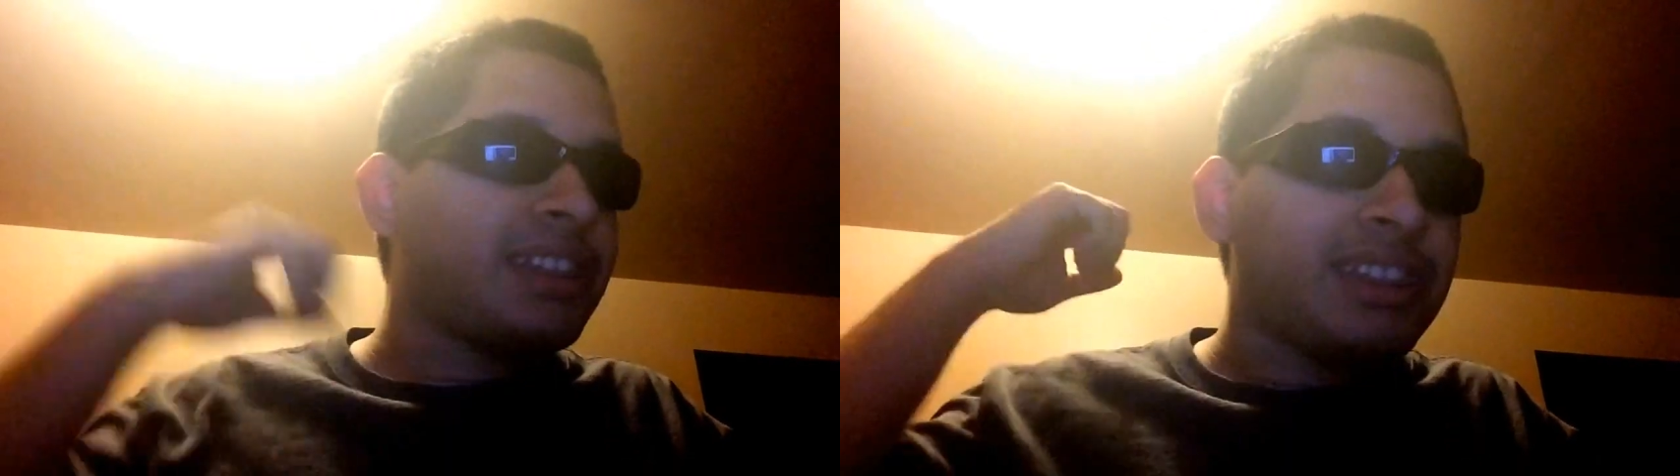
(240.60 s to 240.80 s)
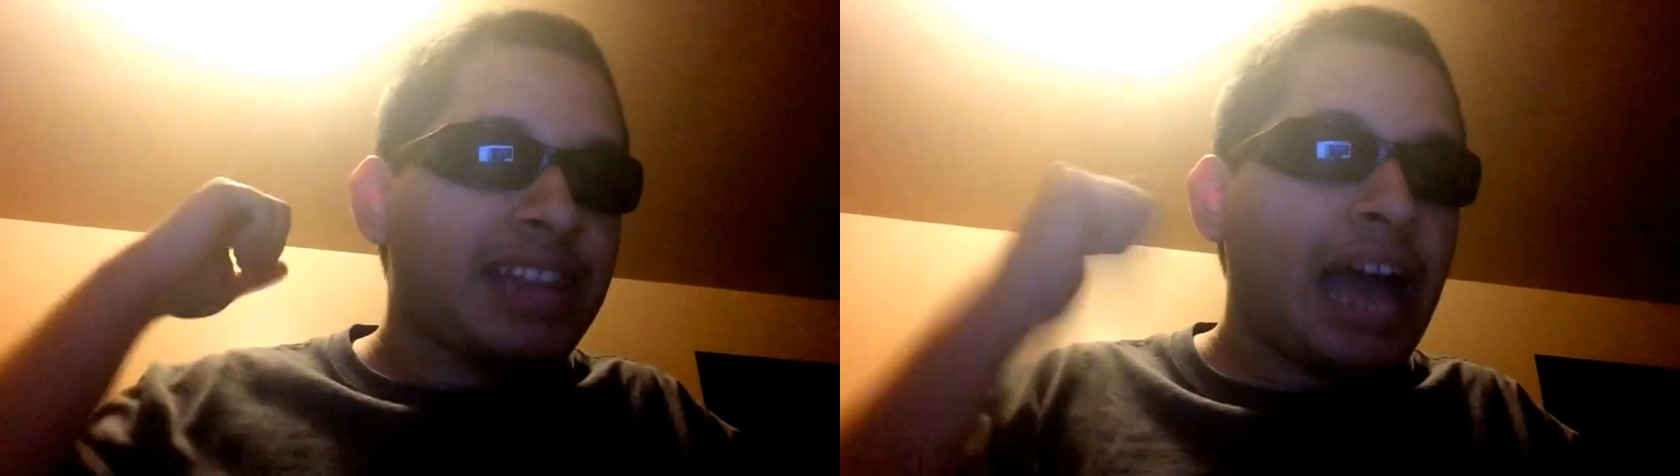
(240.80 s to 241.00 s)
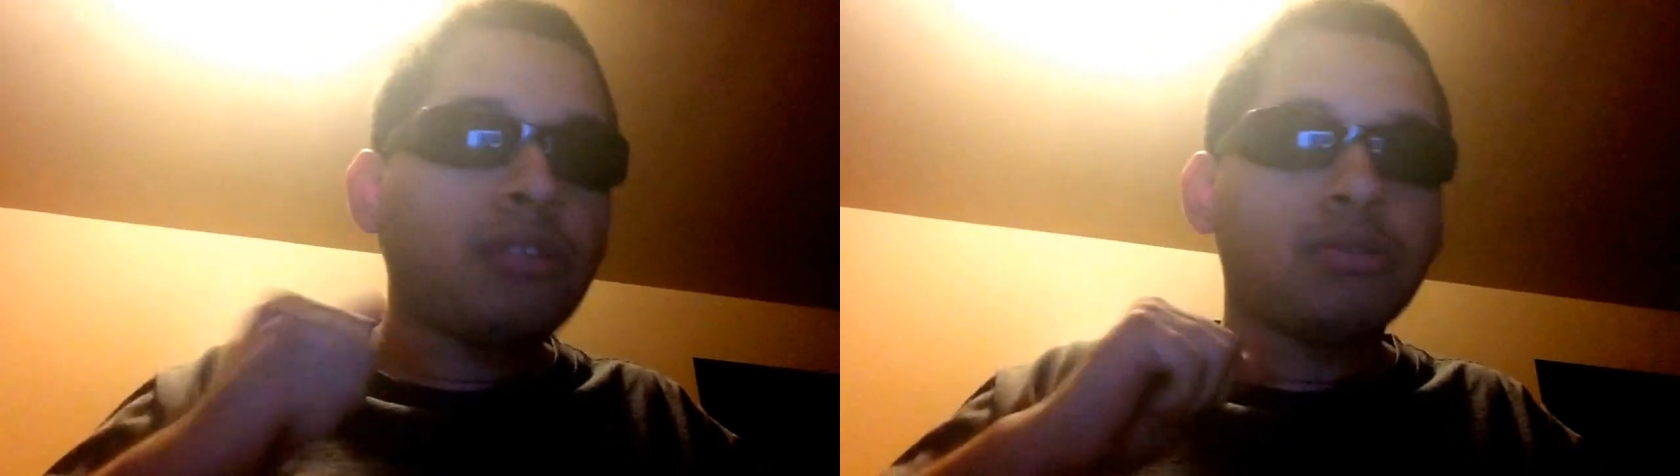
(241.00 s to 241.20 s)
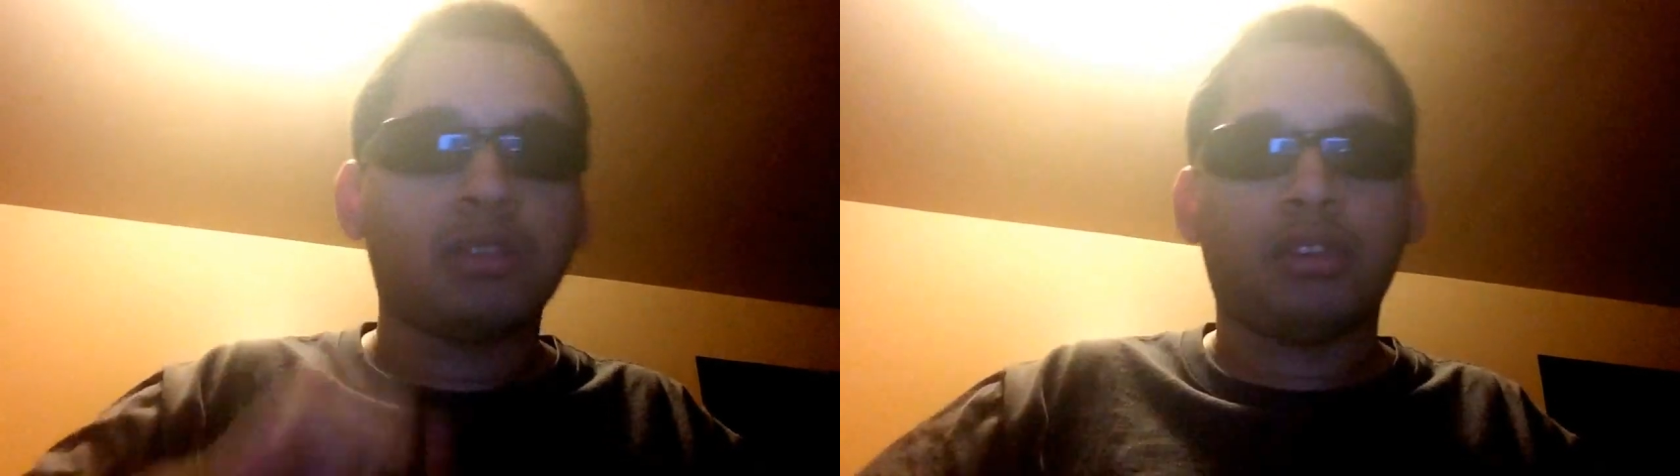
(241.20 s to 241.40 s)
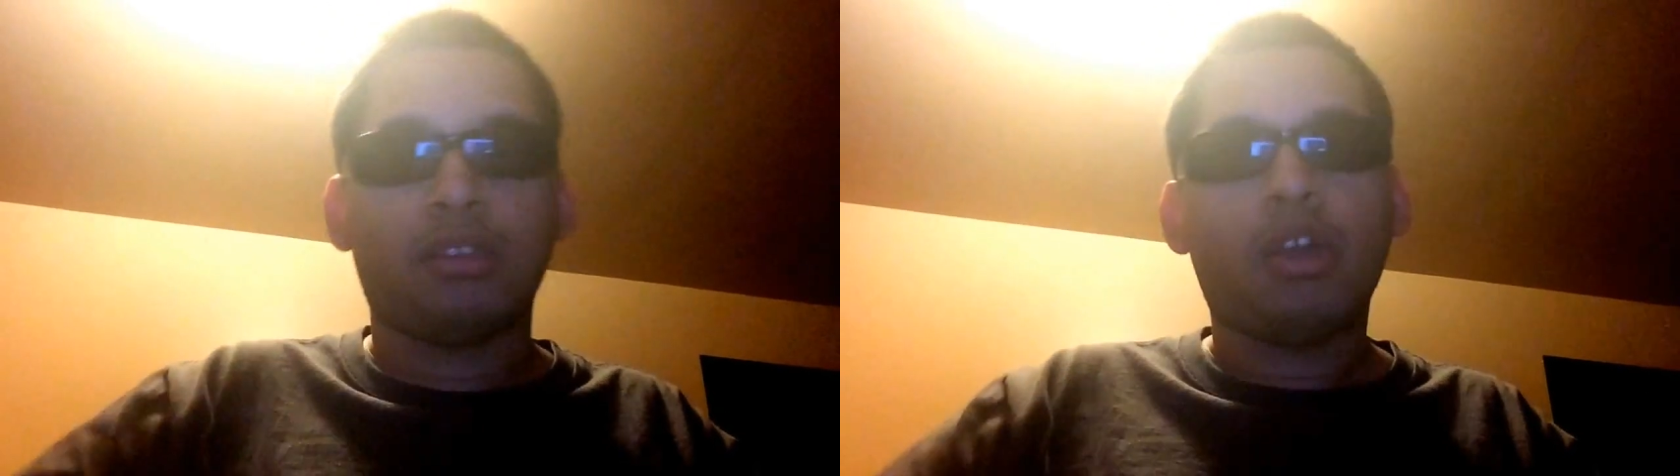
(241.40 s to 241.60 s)

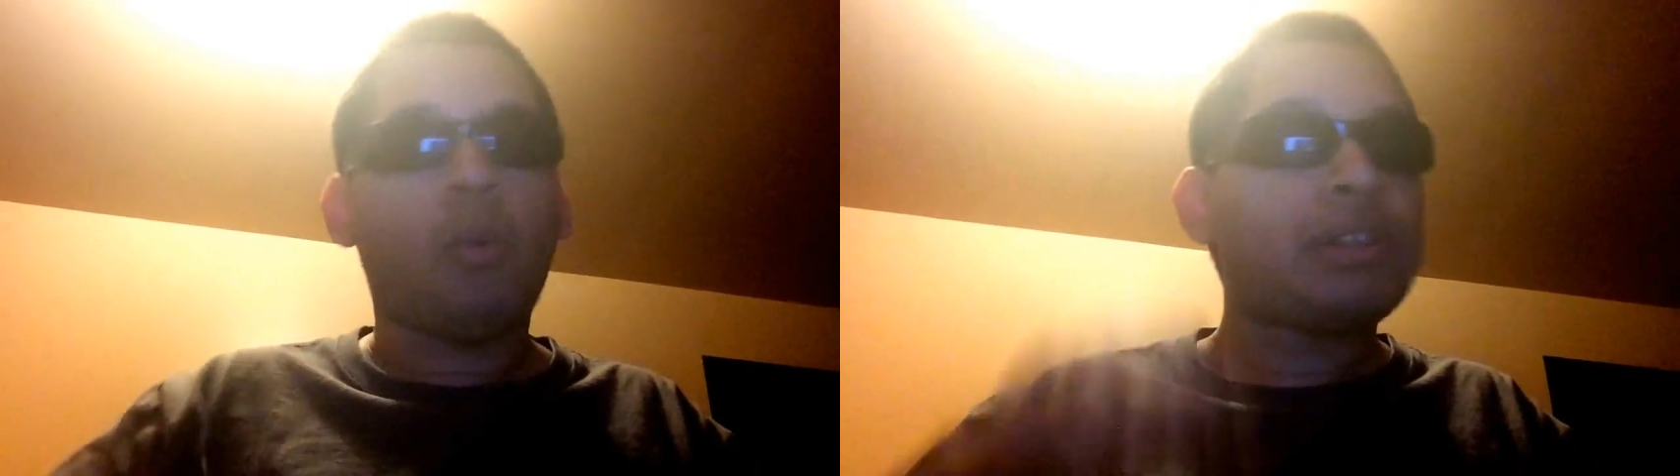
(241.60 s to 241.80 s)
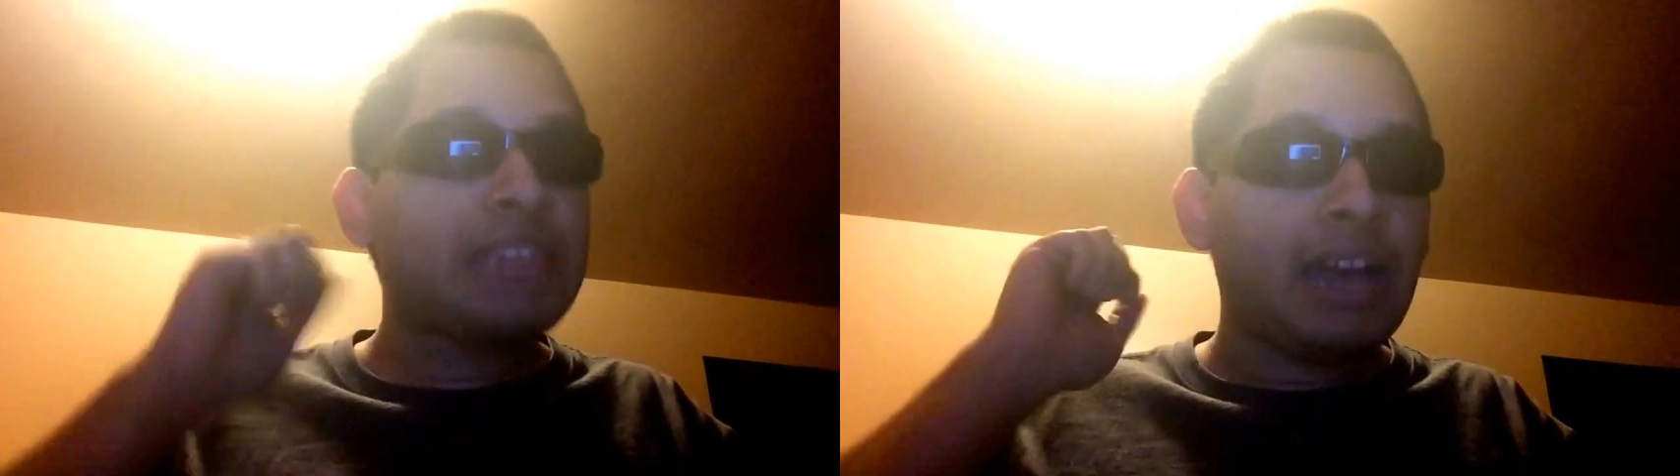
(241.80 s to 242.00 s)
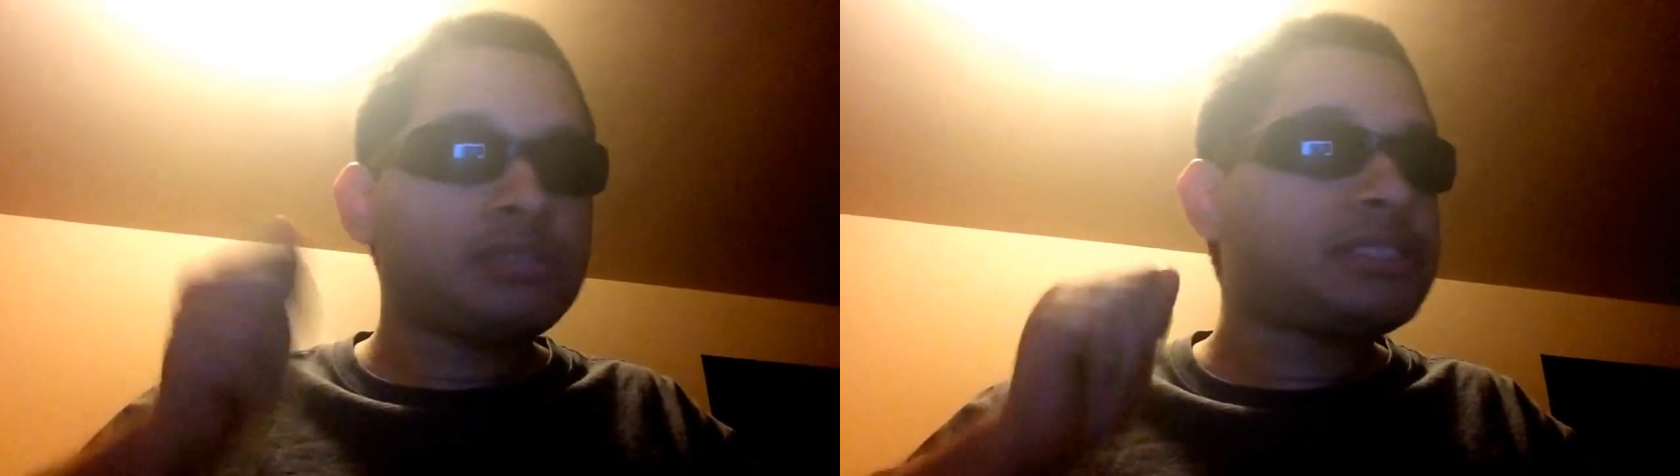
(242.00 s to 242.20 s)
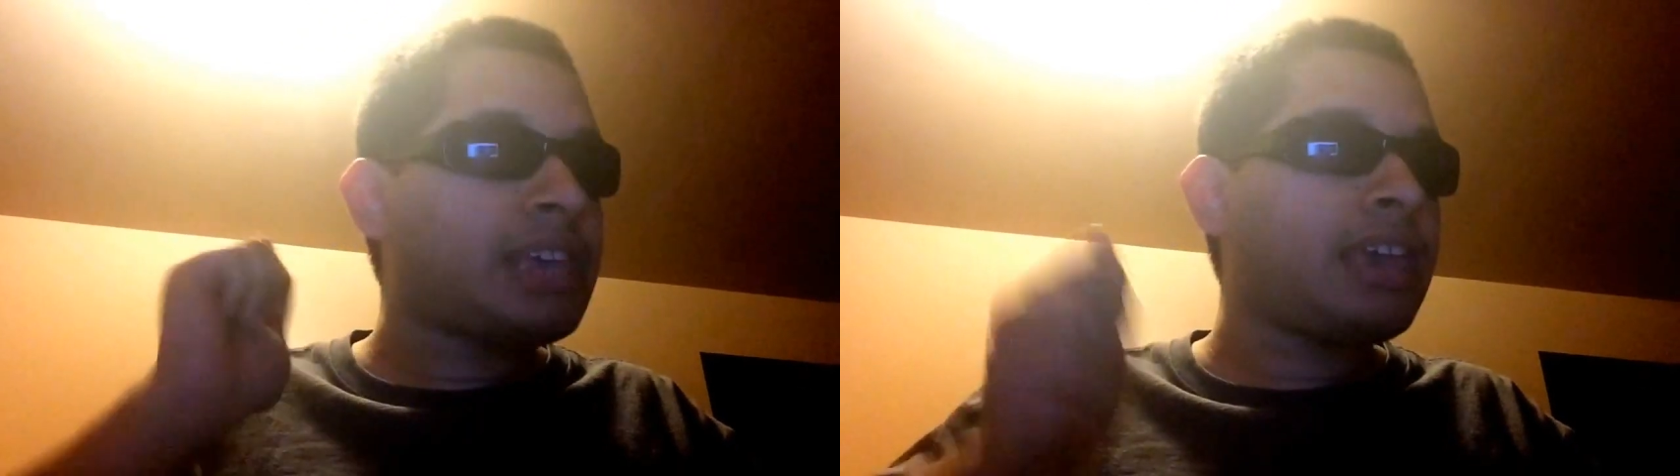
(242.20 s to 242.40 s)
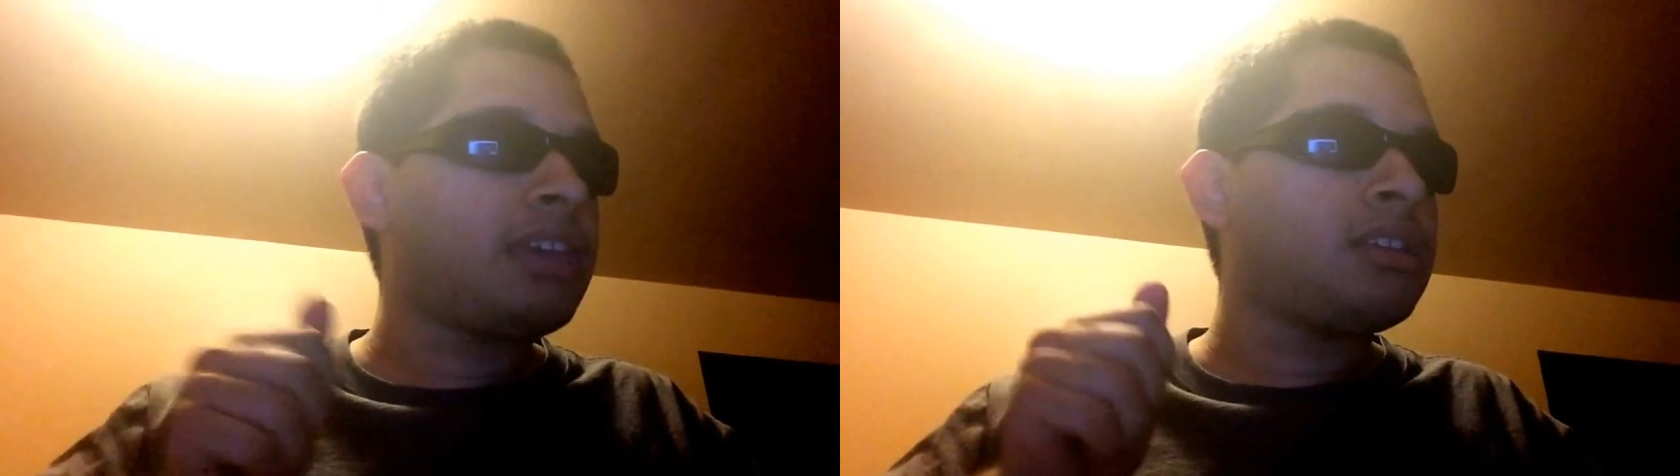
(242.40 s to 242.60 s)
Loudly. Without
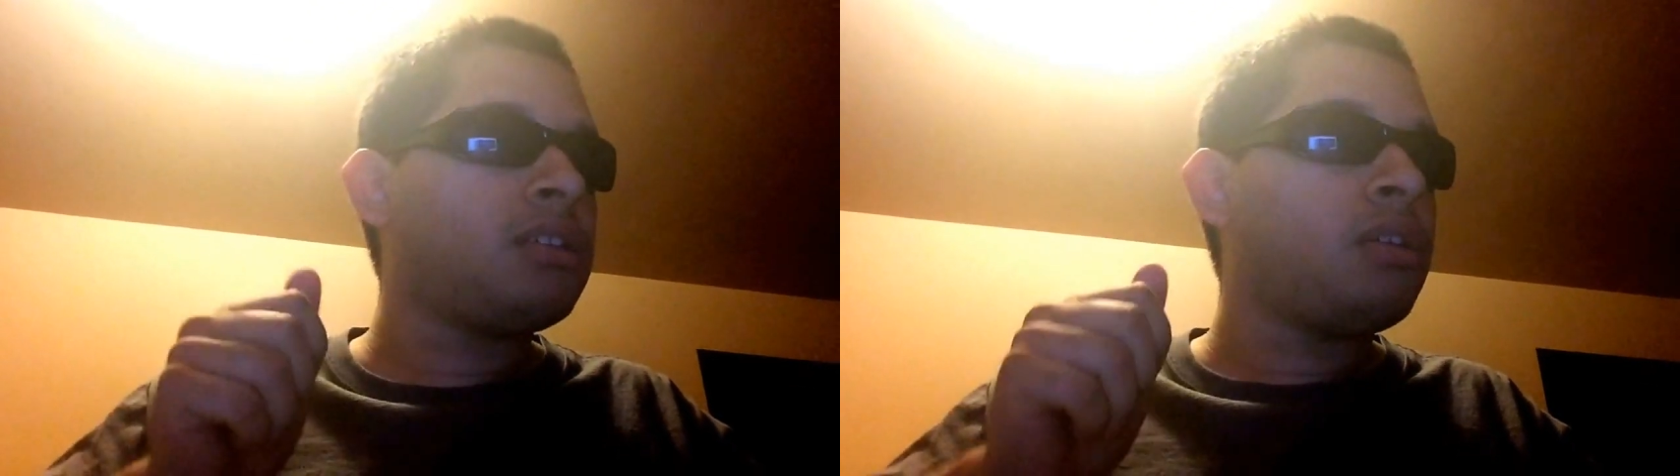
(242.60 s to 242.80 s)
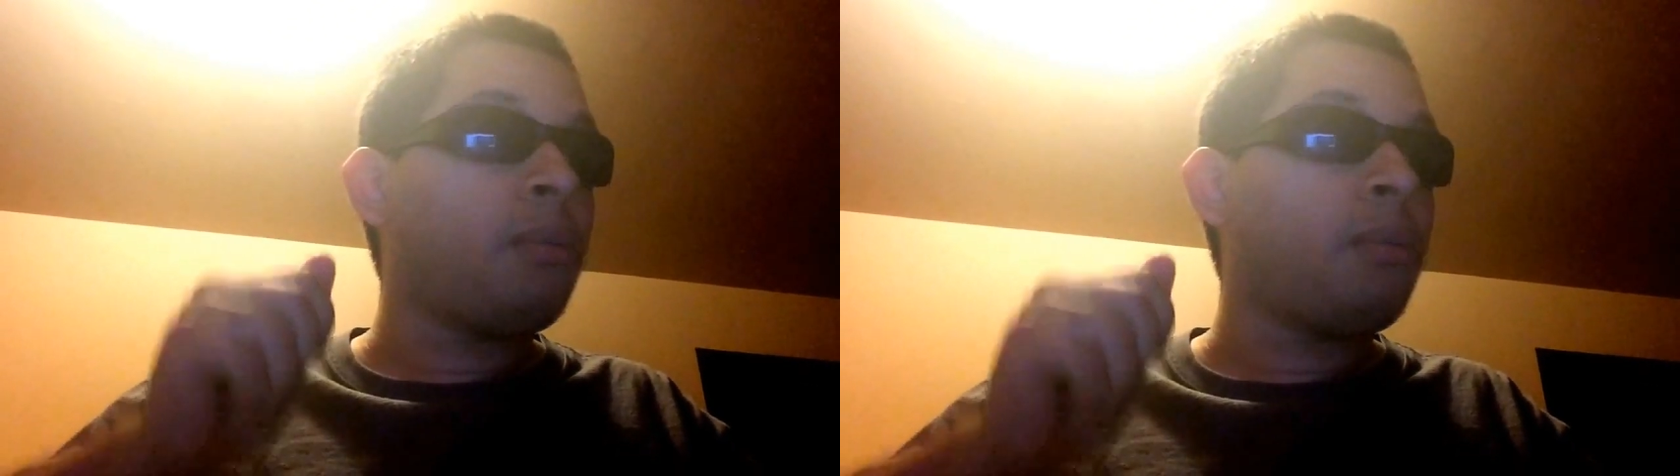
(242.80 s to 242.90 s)
saying,